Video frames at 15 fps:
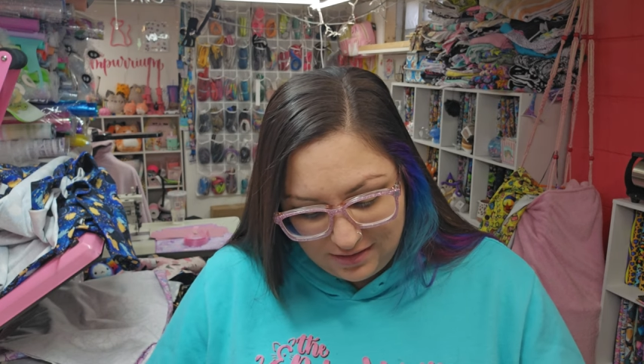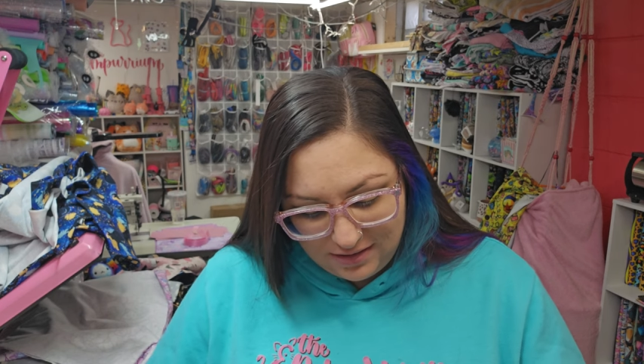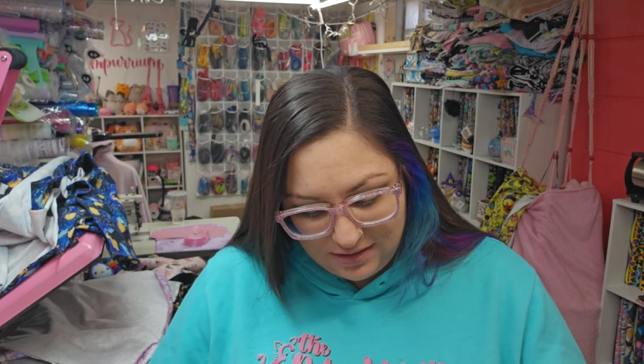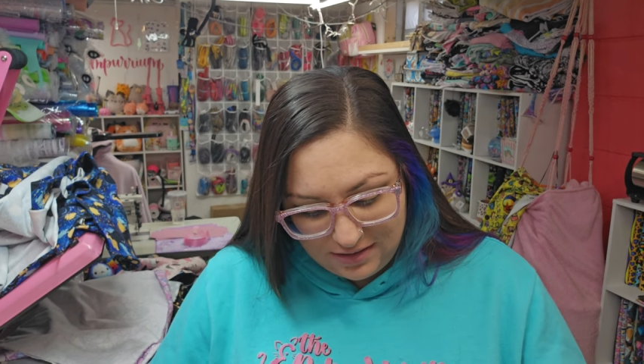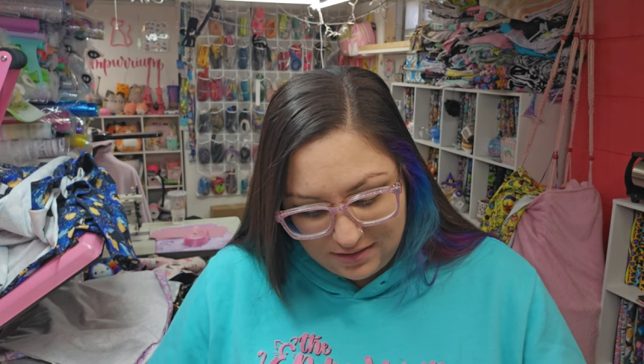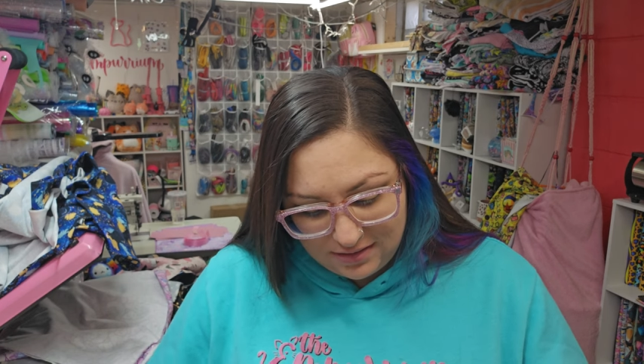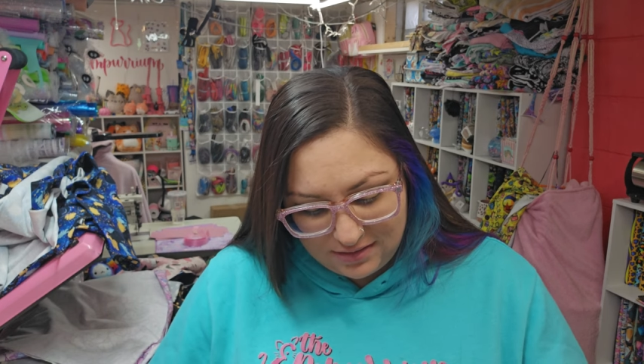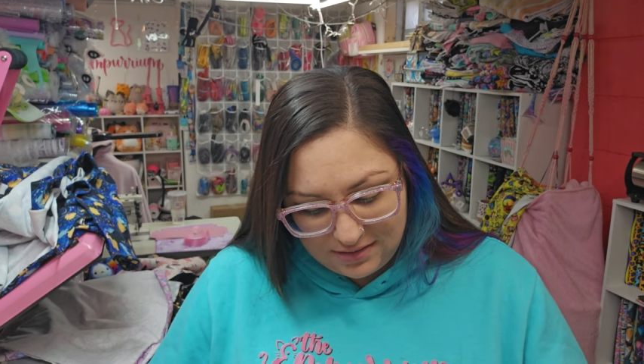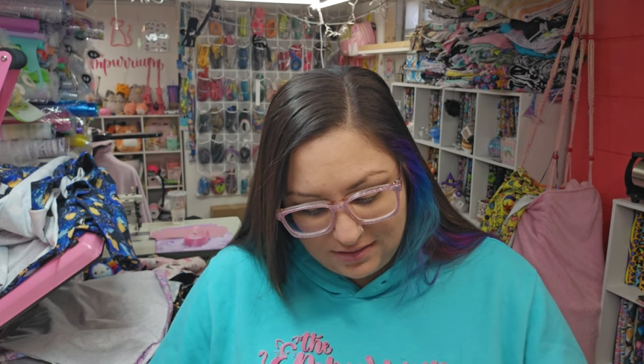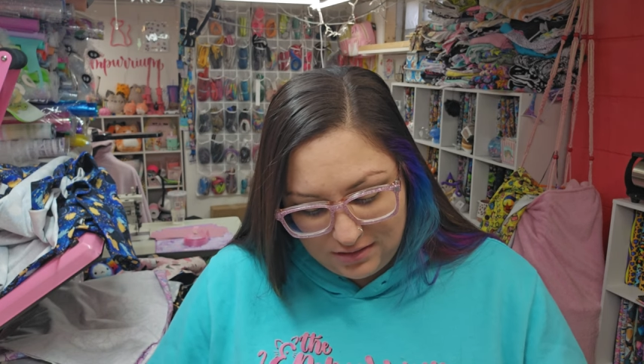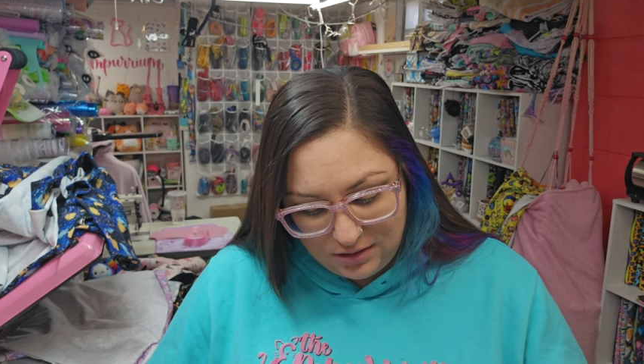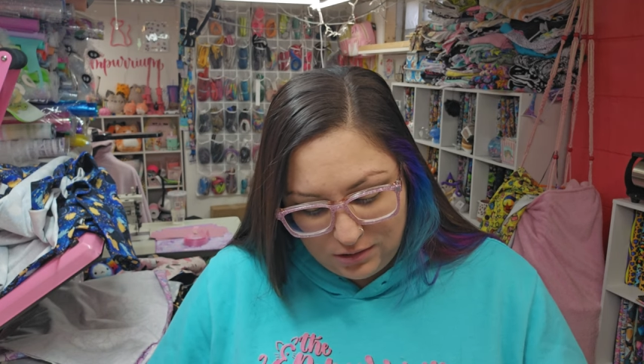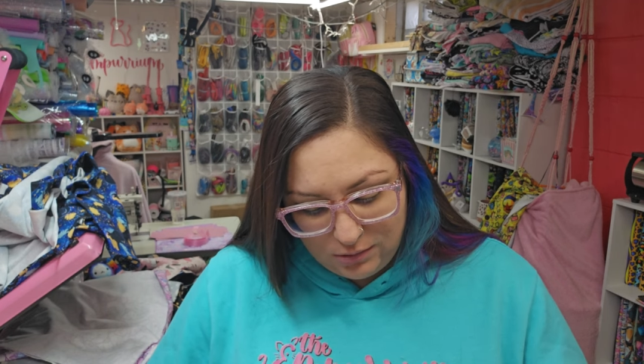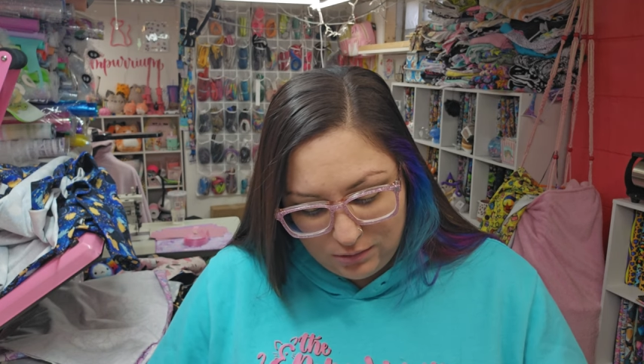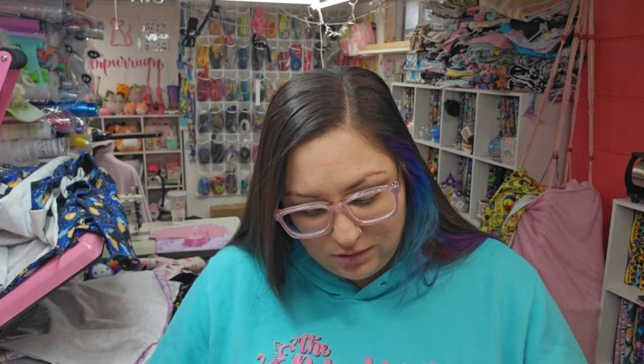this
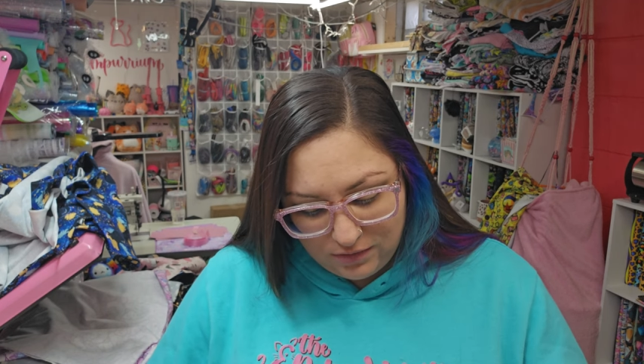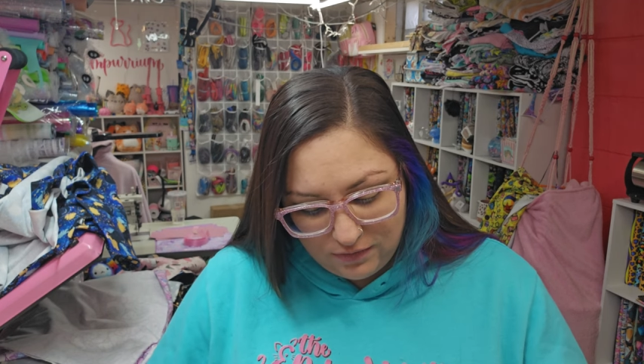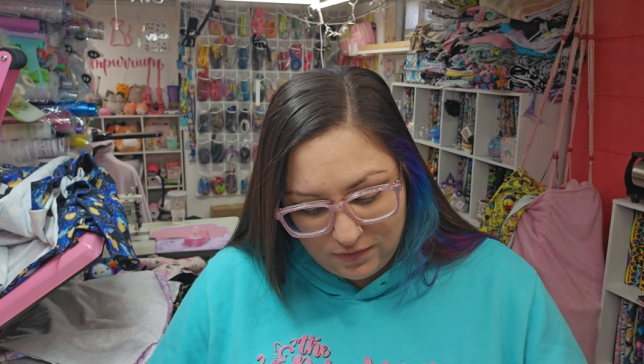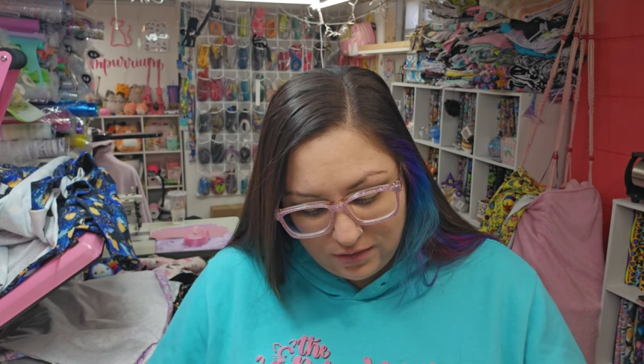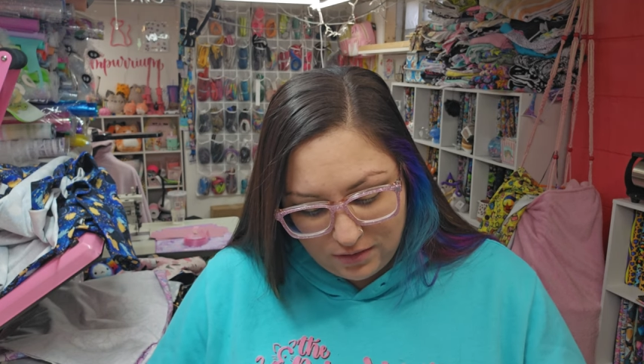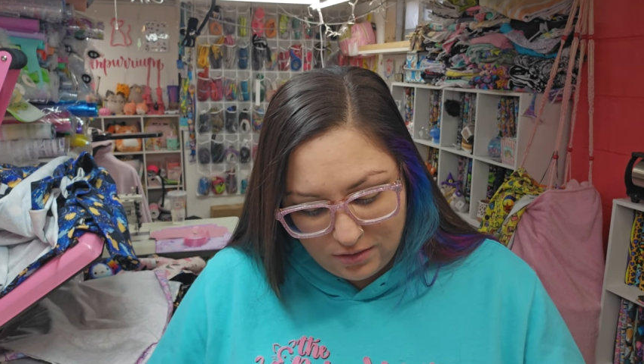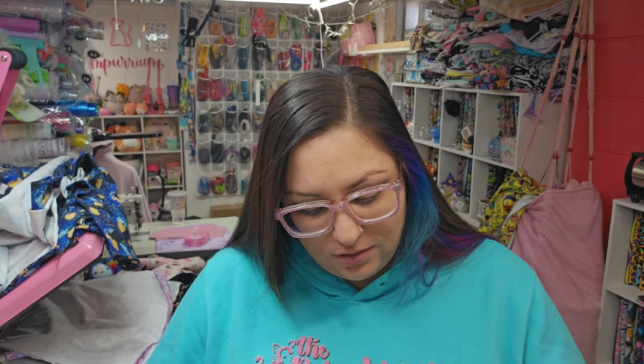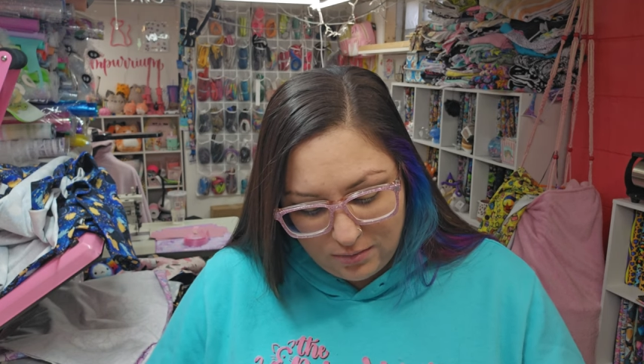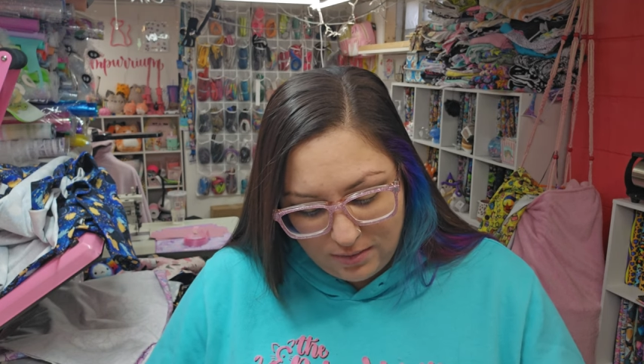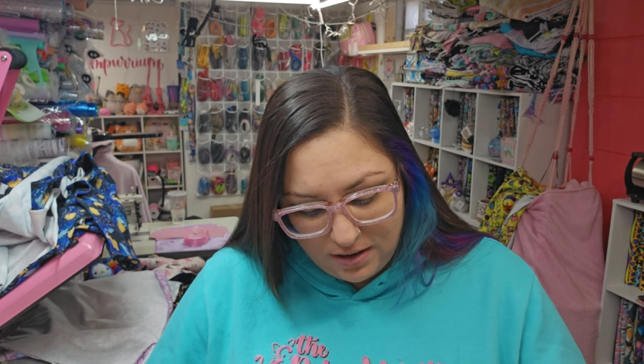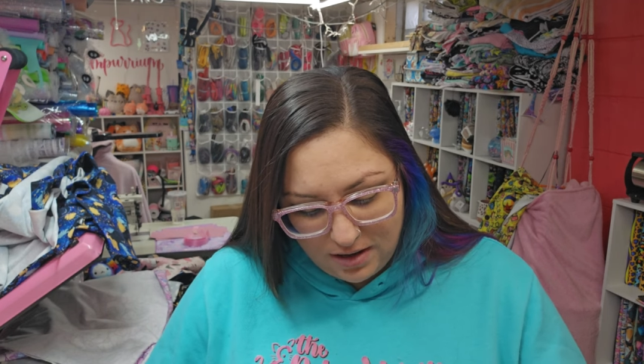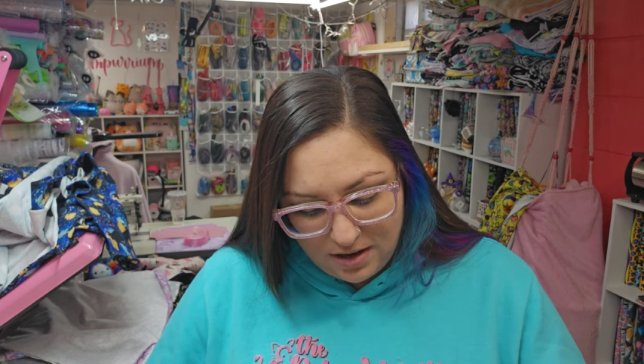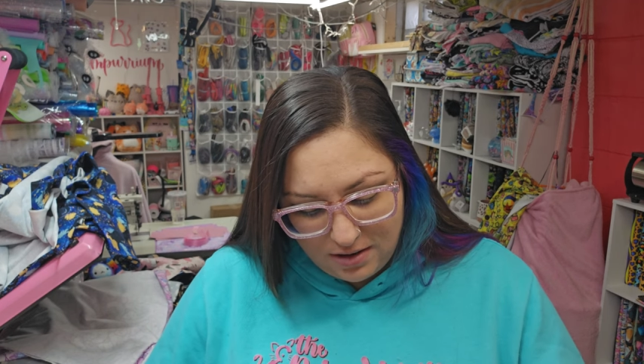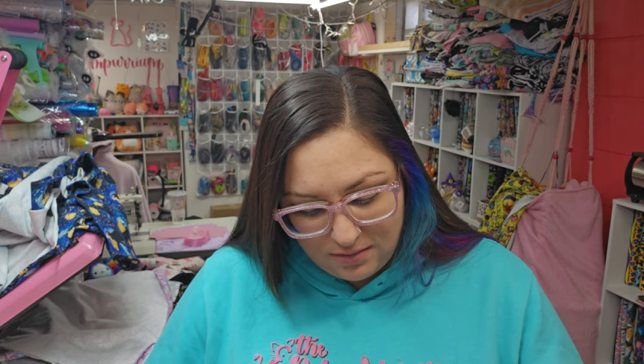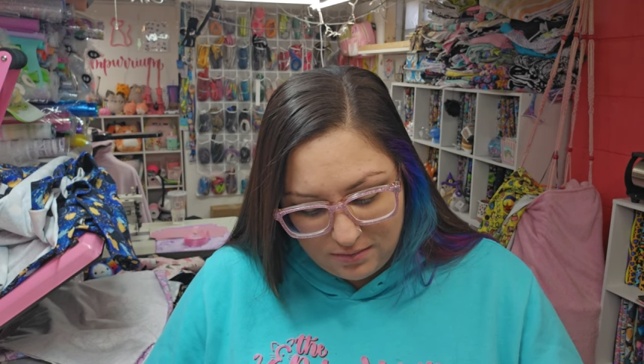newer Funko
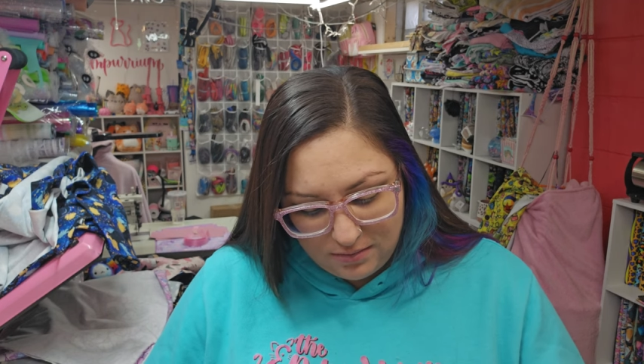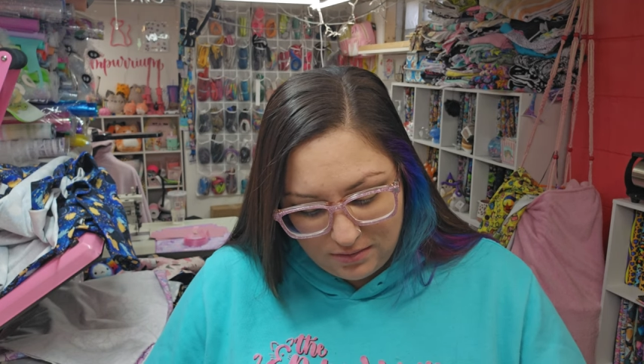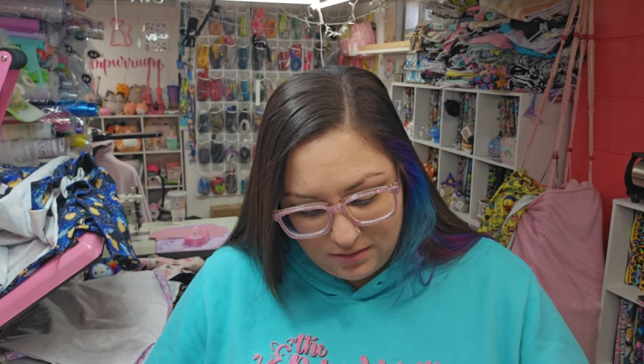Pop.